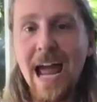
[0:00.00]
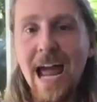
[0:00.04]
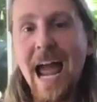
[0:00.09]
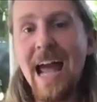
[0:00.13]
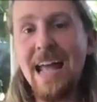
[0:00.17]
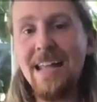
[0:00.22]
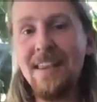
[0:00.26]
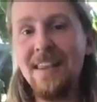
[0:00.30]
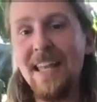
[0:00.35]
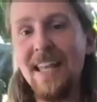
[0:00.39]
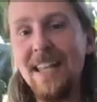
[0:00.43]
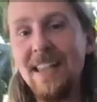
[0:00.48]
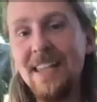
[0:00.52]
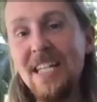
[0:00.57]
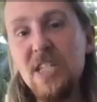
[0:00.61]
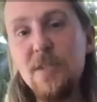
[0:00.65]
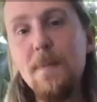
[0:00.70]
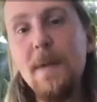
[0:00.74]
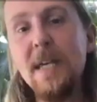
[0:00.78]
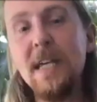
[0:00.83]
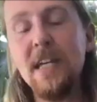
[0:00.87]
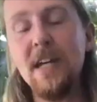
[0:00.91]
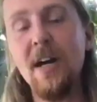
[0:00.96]
And then
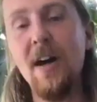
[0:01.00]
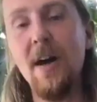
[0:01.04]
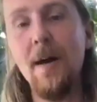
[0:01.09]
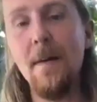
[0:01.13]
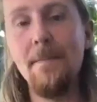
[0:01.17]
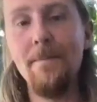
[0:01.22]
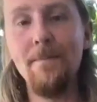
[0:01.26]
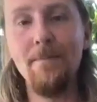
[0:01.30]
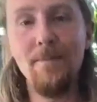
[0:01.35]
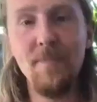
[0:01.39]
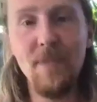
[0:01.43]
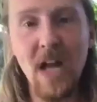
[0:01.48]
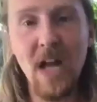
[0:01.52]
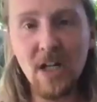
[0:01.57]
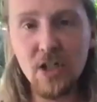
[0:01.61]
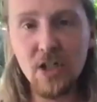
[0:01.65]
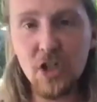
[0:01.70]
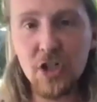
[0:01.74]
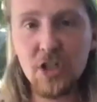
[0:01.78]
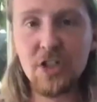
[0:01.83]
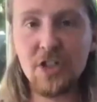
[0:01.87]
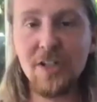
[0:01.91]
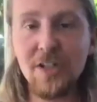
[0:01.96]
these become not
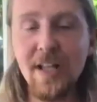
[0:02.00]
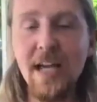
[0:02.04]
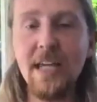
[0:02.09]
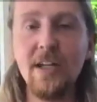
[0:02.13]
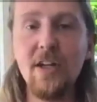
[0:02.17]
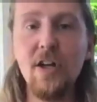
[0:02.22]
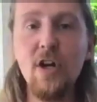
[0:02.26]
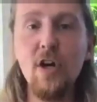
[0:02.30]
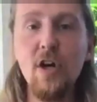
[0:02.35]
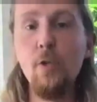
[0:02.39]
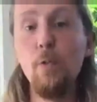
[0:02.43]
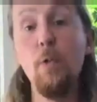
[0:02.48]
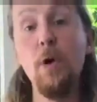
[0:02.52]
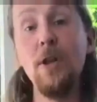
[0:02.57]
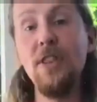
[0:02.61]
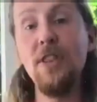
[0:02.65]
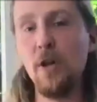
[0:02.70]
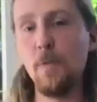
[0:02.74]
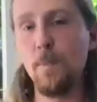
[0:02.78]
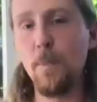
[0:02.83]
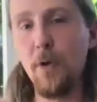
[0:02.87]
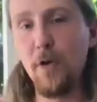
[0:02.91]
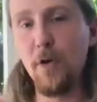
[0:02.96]
just like, would
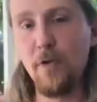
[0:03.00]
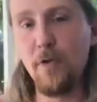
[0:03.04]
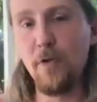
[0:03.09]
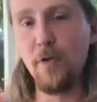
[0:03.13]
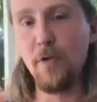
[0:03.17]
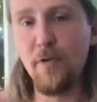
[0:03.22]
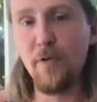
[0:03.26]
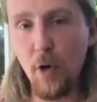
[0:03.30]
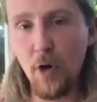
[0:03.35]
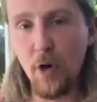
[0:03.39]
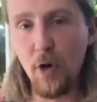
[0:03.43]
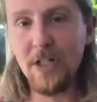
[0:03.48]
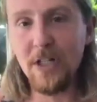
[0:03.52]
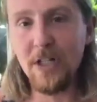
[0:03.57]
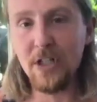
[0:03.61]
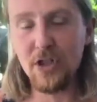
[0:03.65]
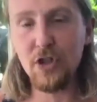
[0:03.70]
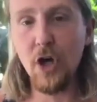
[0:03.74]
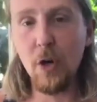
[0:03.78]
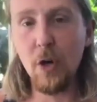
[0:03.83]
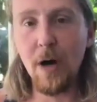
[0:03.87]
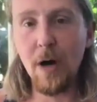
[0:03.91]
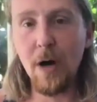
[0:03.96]
their performance
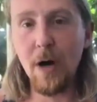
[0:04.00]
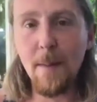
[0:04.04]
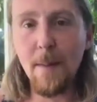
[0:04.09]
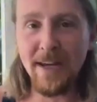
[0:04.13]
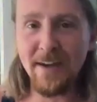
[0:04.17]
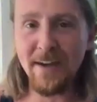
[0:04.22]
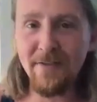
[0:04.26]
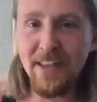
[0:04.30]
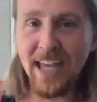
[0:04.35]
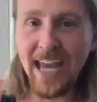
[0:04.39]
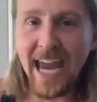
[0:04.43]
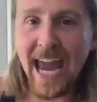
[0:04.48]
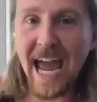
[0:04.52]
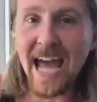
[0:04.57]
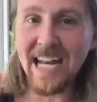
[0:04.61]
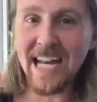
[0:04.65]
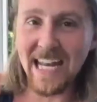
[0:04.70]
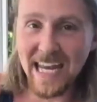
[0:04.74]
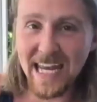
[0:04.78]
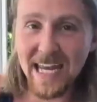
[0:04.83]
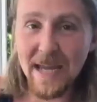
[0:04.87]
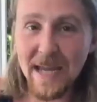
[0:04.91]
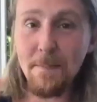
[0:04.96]
go up if they had
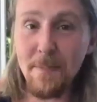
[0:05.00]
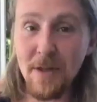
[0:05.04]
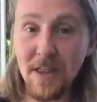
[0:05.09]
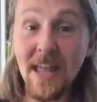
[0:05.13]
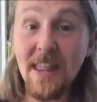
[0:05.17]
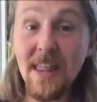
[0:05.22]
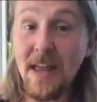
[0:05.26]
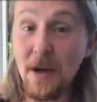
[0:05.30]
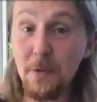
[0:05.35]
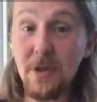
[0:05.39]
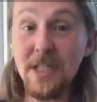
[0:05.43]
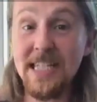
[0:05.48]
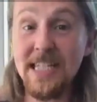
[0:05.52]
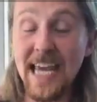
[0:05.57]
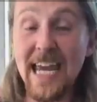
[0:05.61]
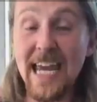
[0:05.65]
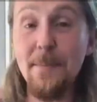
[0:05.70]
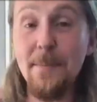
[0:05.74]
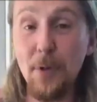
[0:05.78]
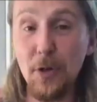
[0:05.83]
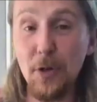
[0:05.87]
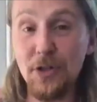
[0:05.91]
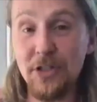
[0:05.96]
a hip that was
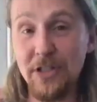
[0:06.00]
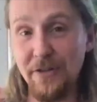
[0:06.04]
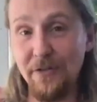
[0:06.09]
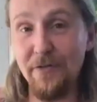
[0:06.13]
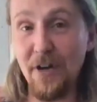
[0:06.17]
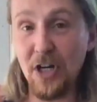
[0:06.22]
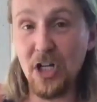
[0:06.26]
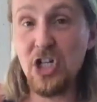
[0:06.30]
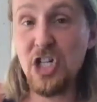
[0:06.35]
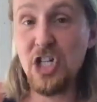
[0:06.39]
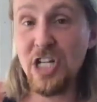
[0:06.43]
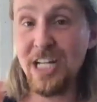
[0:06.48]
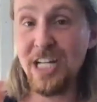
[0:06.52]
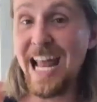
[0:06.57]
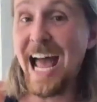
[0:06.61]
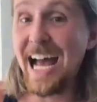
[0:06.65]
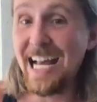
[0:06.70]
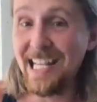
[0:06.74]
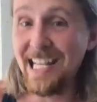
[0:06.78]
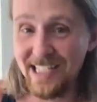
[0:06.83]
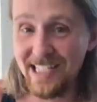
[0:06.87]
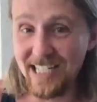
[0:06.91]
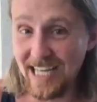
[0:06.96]
able to function
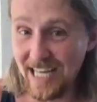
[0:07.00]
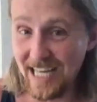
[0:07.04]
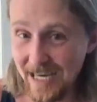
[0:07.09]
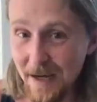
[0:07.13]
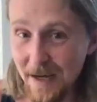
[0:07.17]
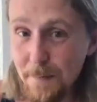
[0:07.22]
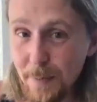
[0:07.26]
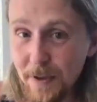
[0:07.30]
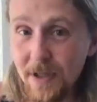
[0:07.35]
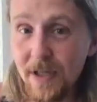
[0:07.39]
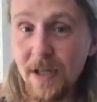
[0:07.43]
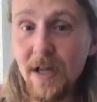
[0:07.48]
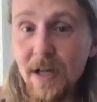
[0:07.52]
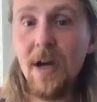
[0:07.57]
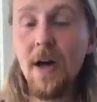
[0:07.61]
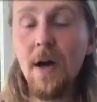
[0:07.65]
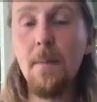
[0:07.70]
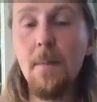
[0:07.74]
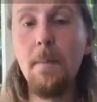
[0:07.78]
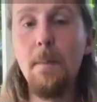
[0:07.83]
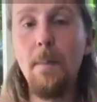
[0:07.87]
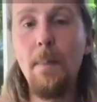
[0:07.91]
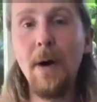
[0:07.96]
as a hip,
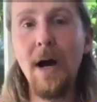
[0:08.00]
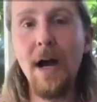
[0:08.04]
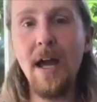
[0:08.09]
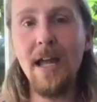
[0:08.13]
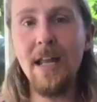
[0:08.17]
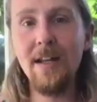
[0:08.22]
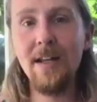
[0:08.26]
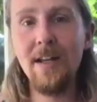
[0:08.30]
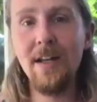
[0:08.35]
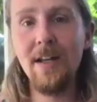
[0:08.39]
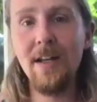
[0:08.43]
but